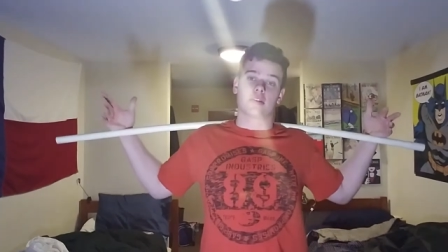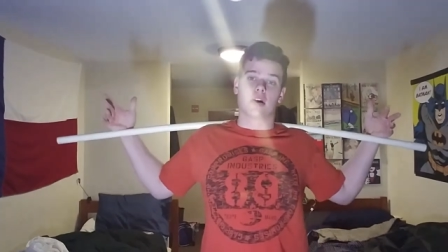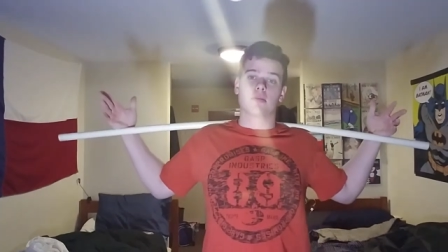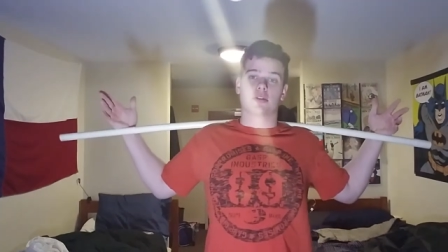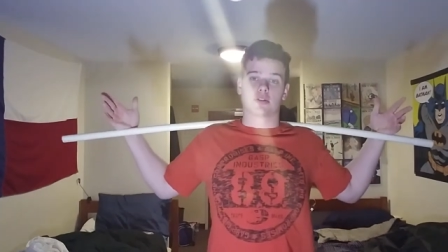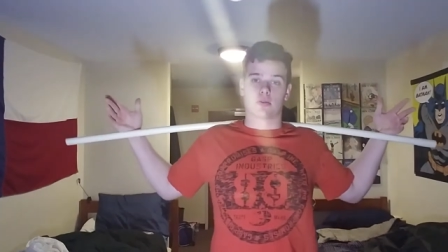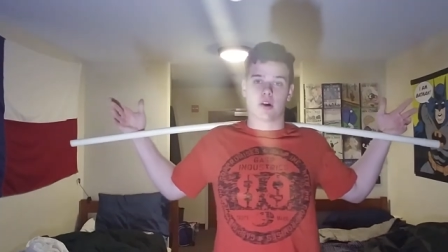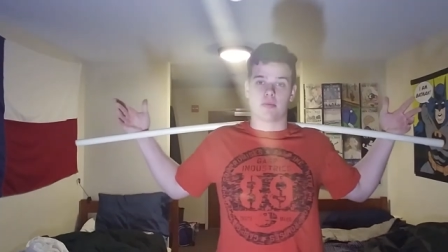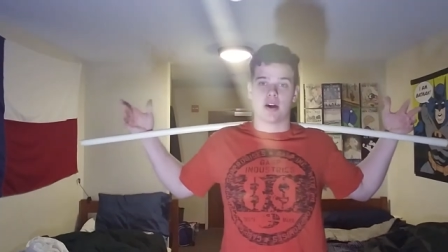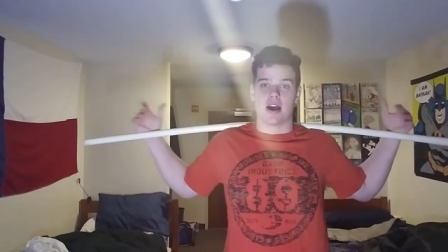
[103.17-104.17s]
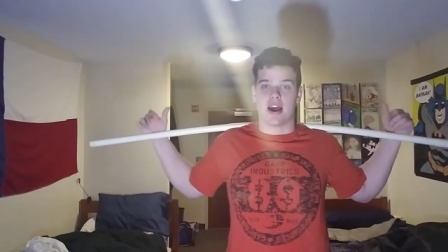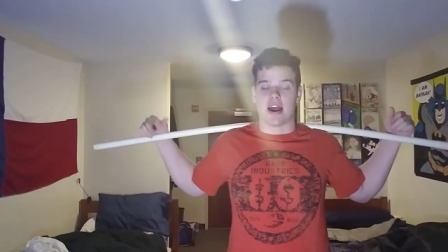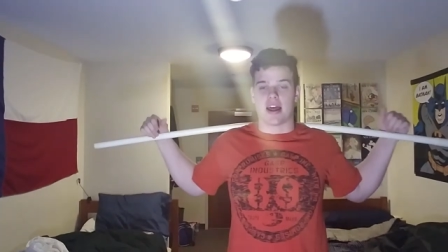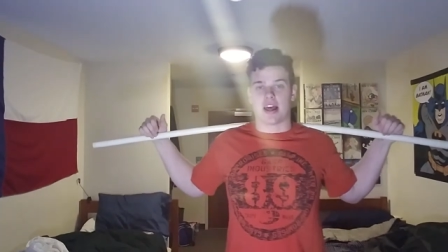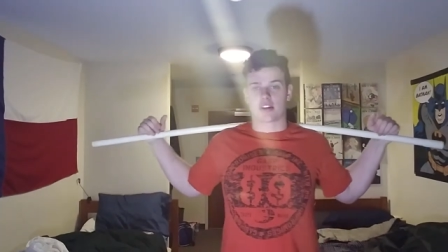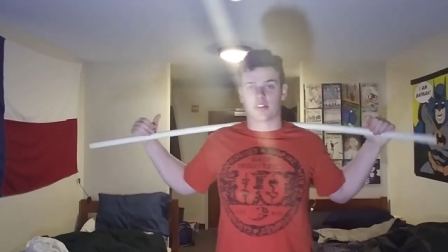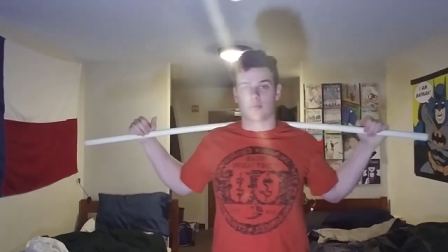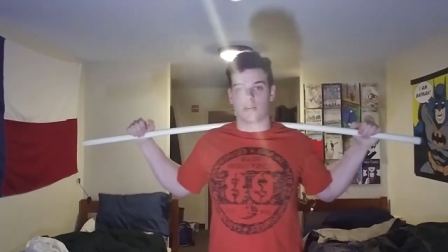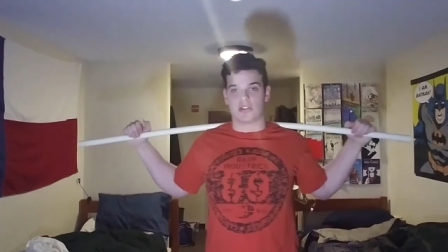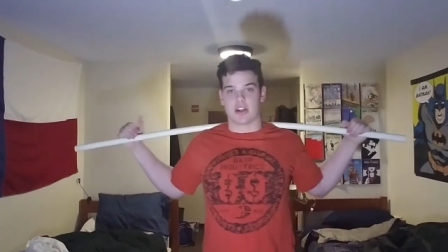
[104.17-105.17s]
thumbless grip and actually
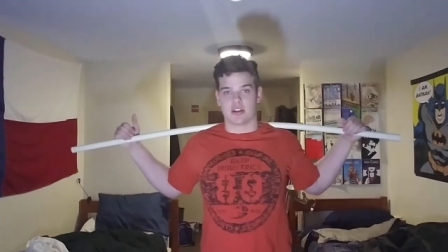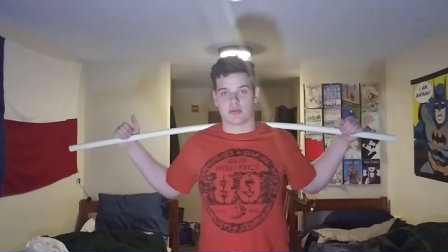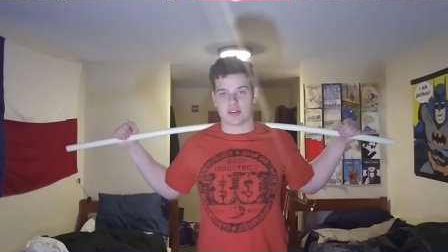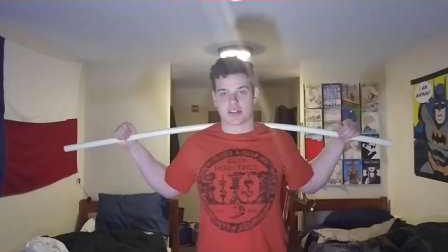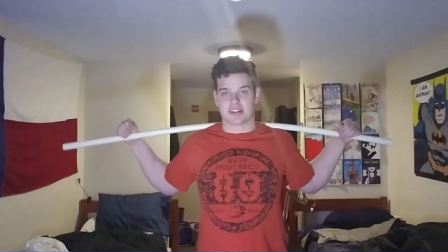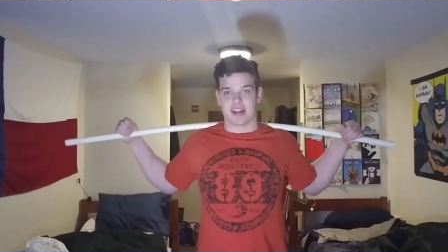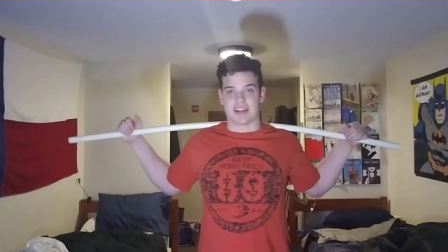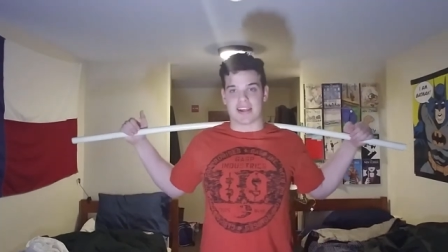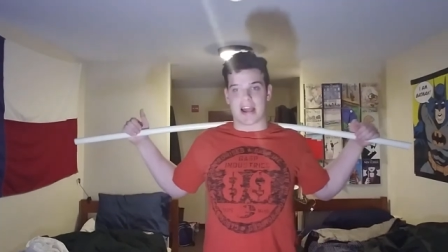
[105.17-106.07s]
rotating the wrist slightly